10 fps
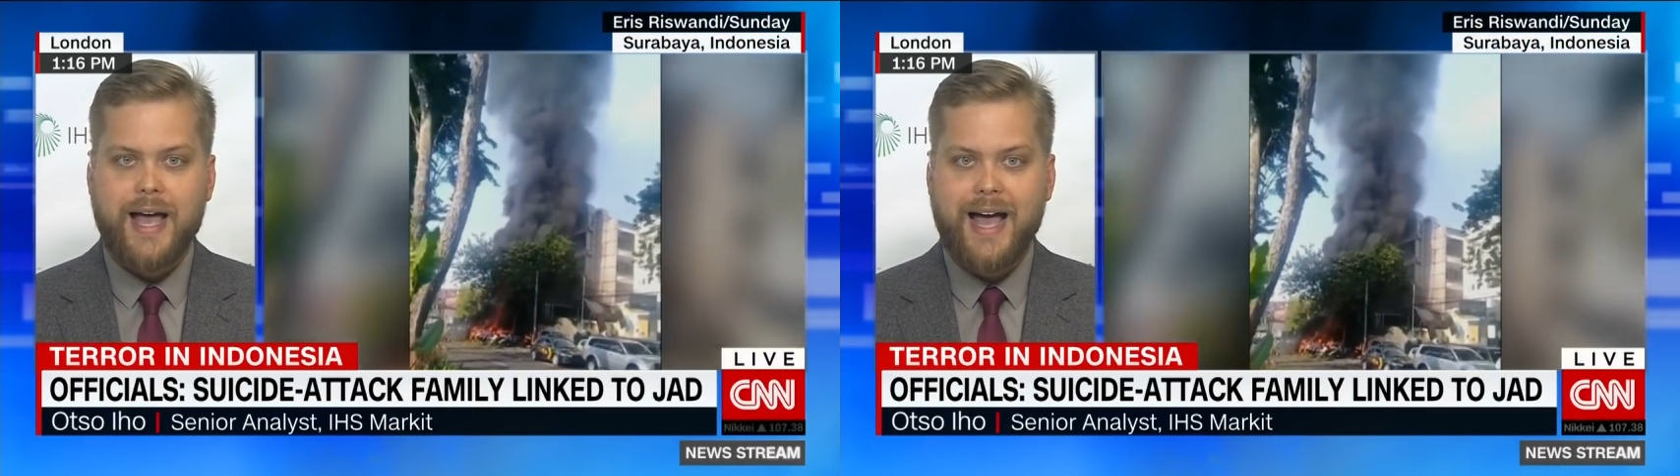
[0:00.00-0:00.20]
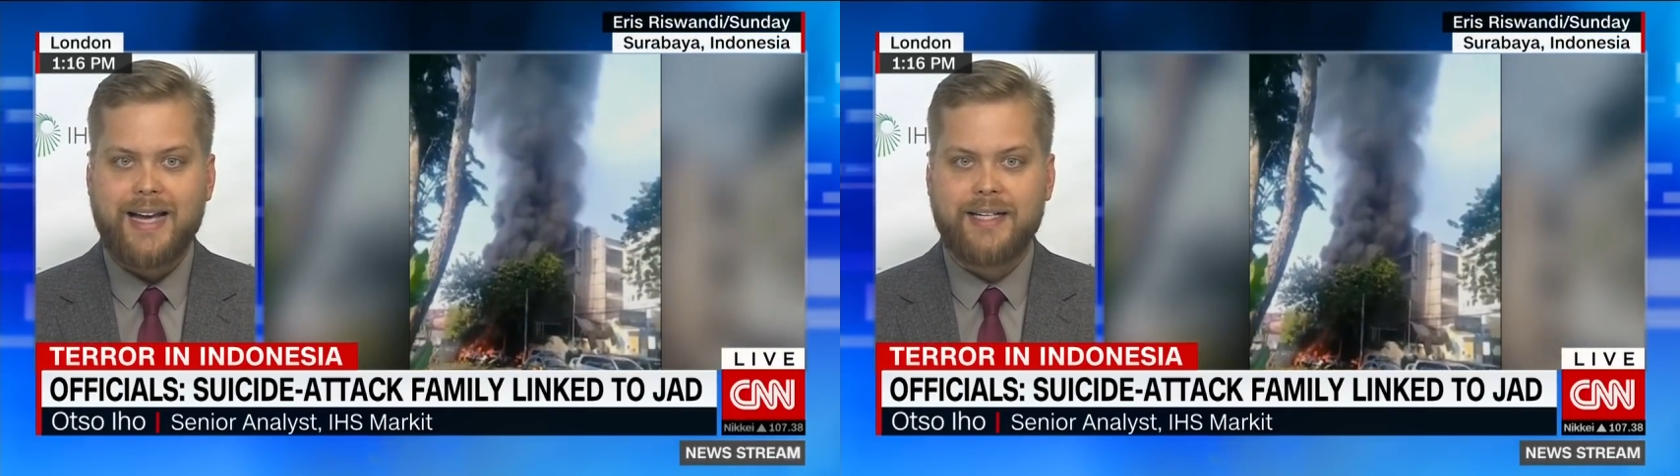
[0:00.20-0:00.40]

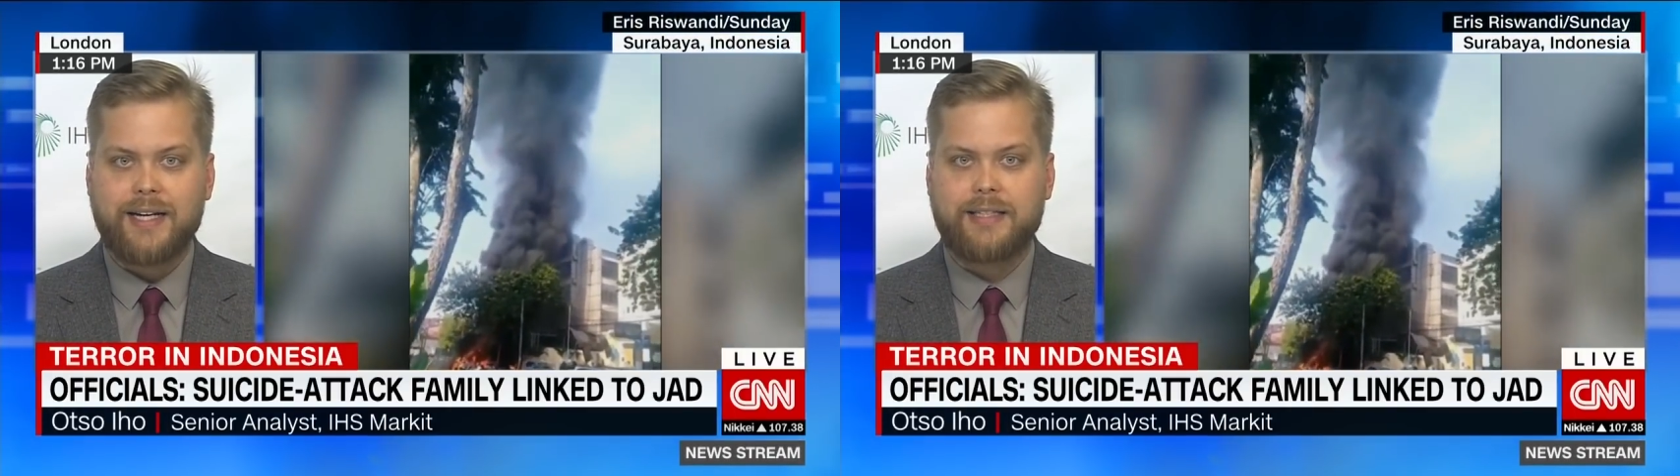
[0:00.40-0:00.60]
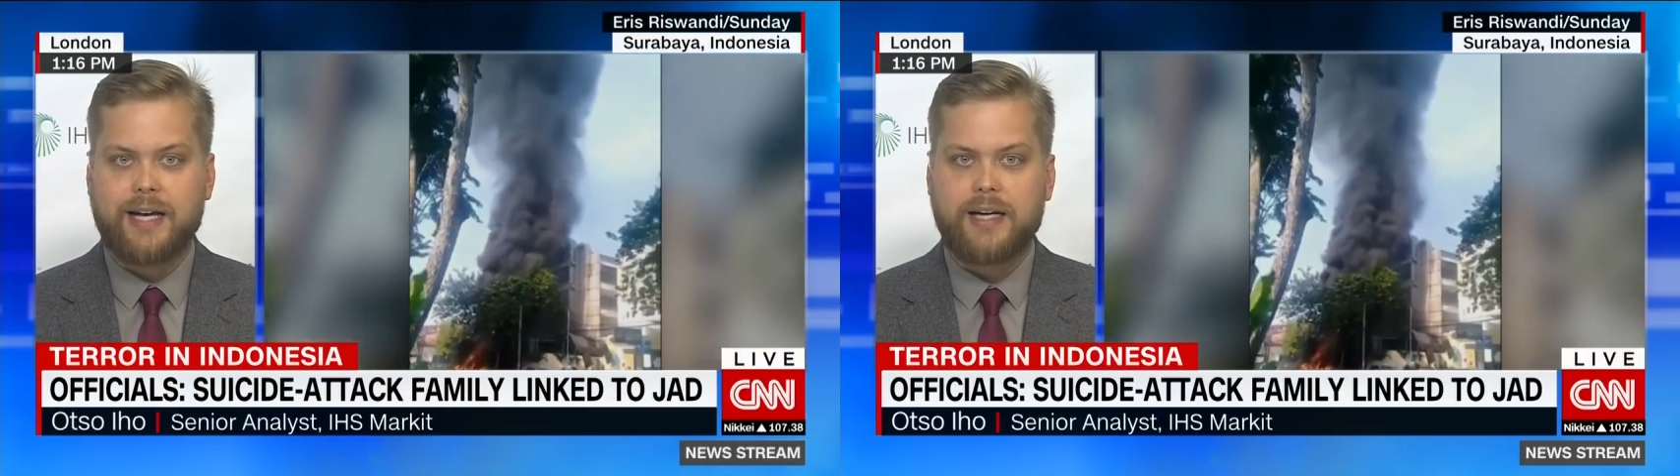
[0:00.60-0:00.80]
and
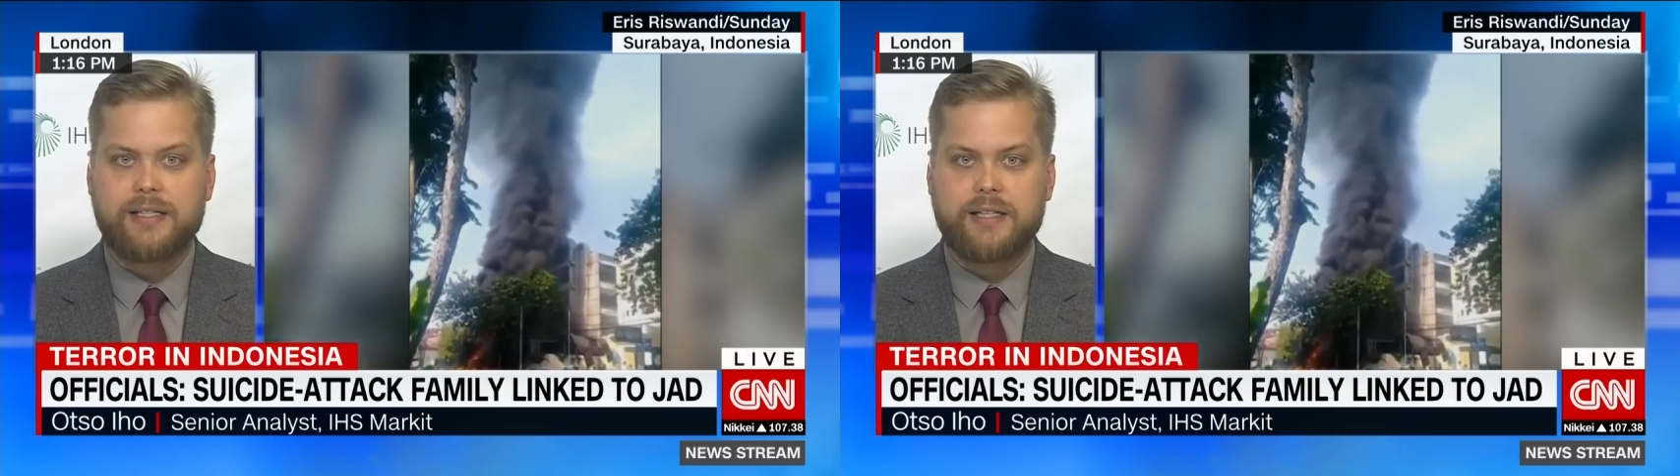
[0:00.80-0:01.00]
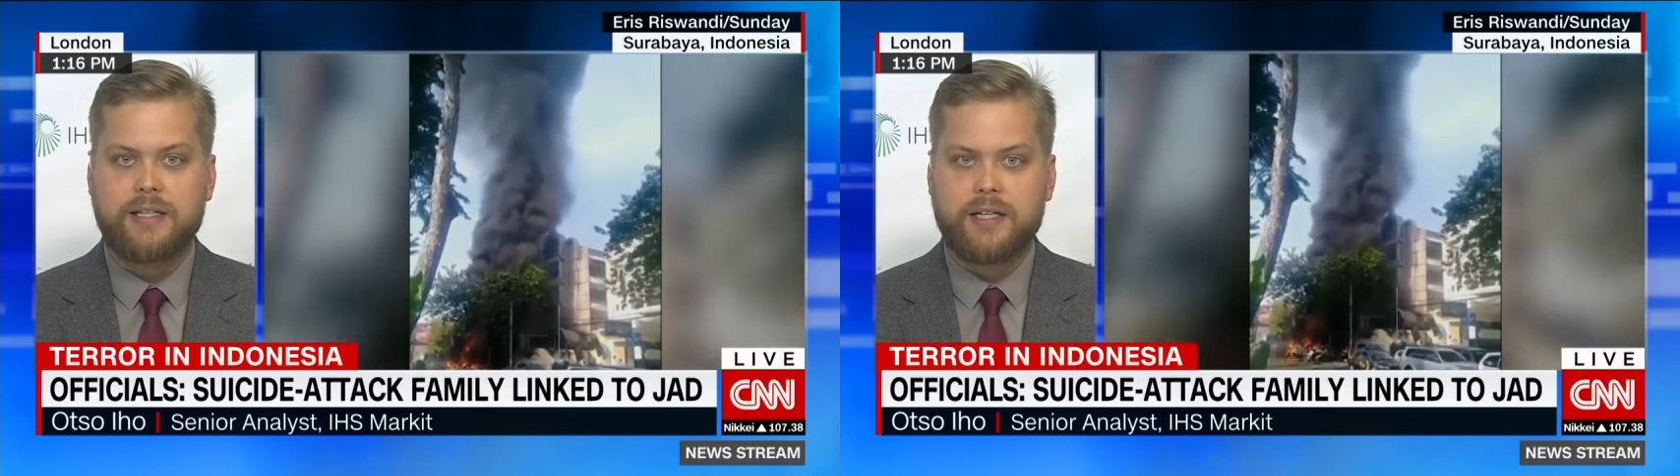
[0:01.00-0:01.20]

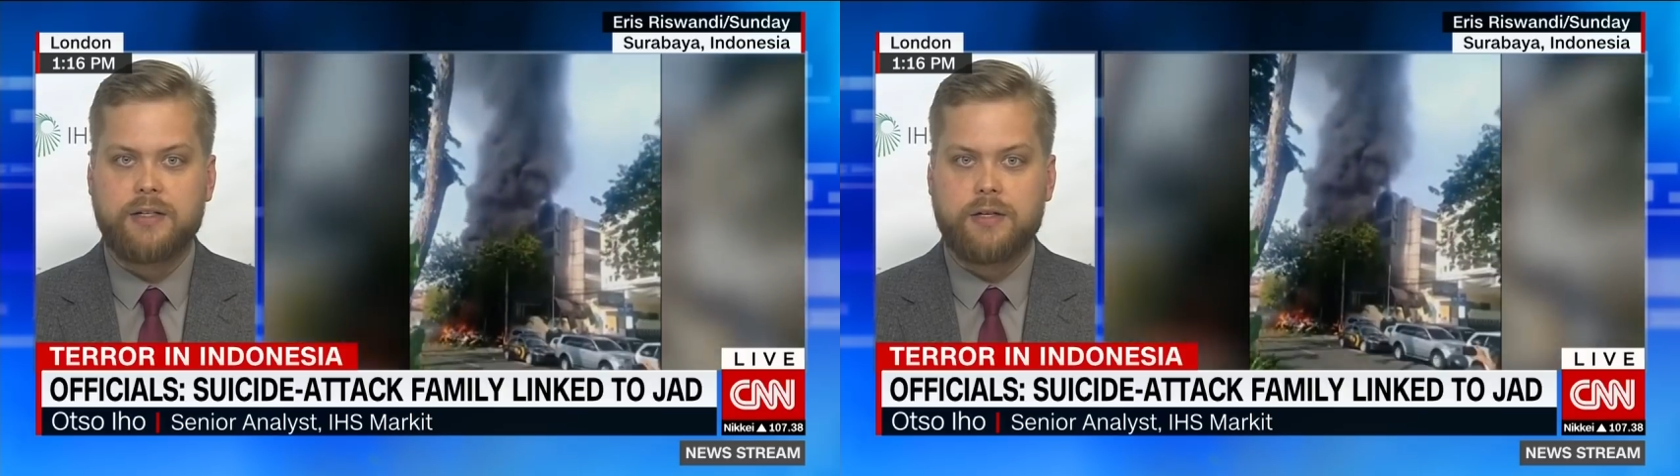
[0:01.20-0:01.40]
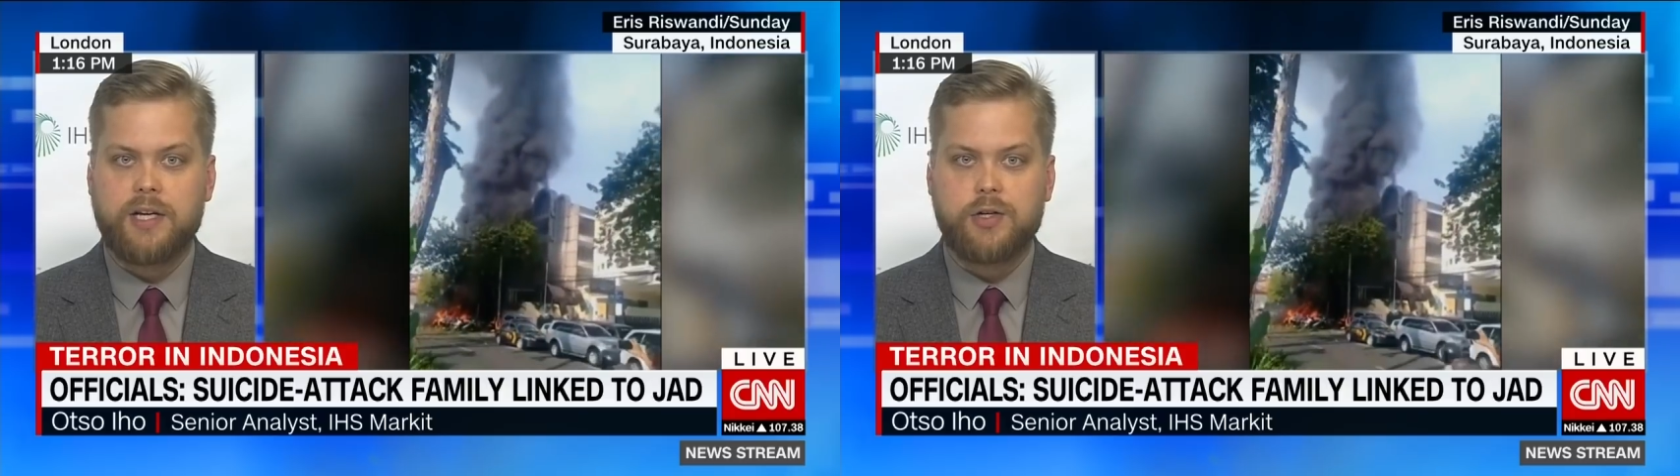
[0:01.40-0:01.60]
attacks in
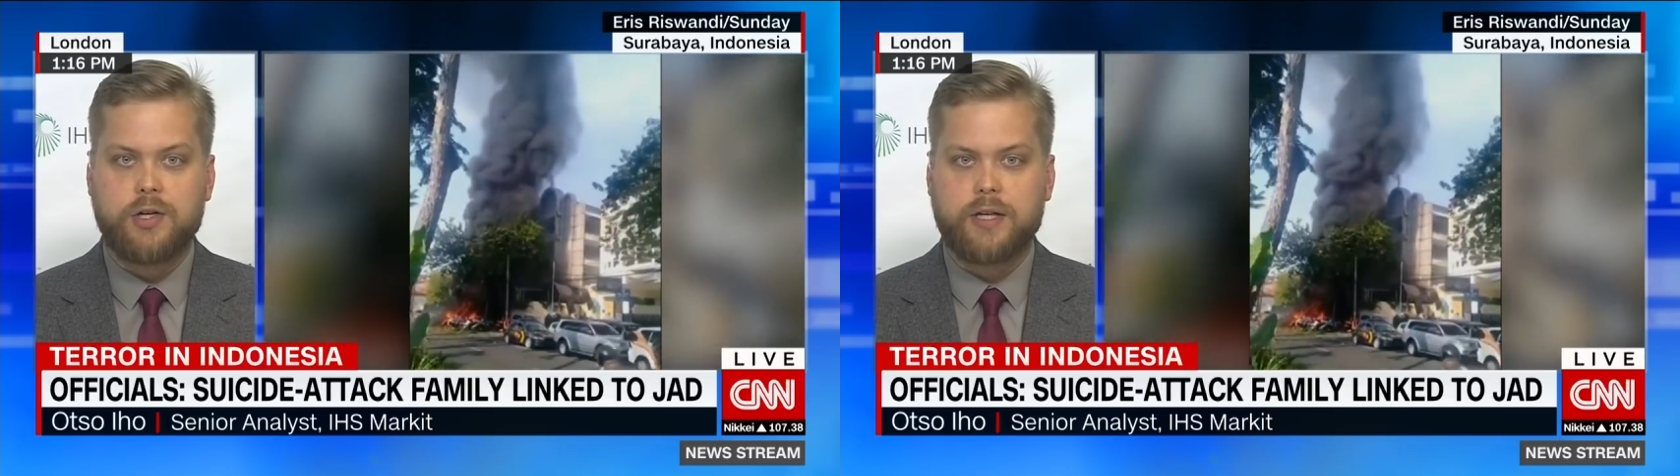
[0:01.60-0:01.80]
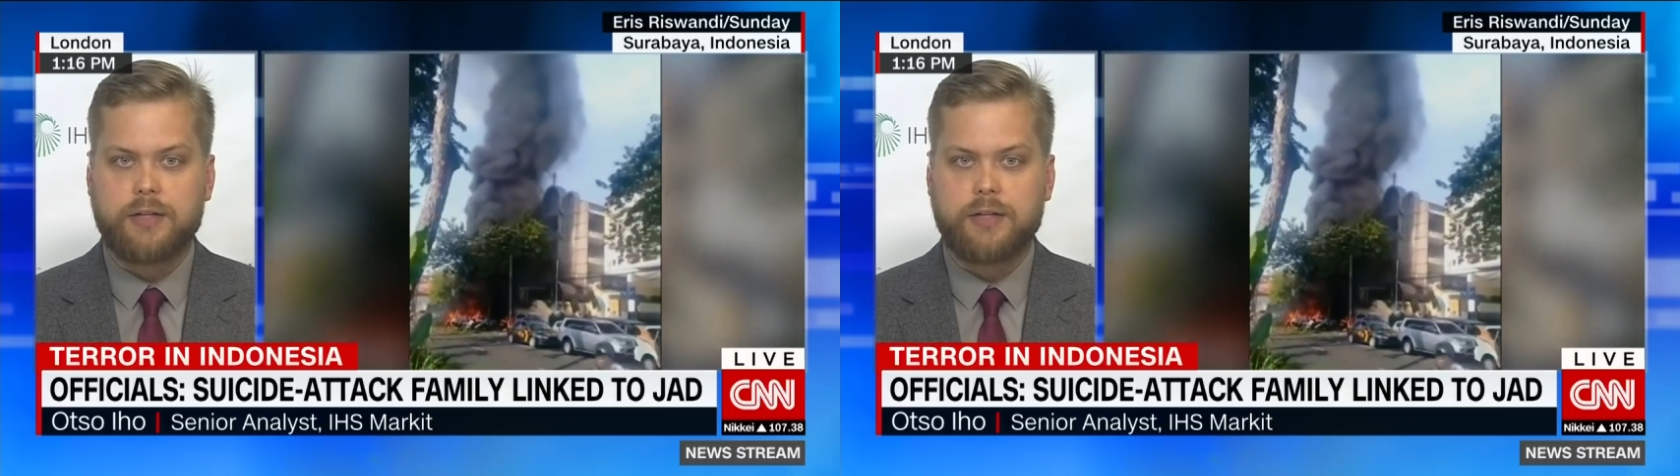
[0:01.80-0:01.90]
Indonesia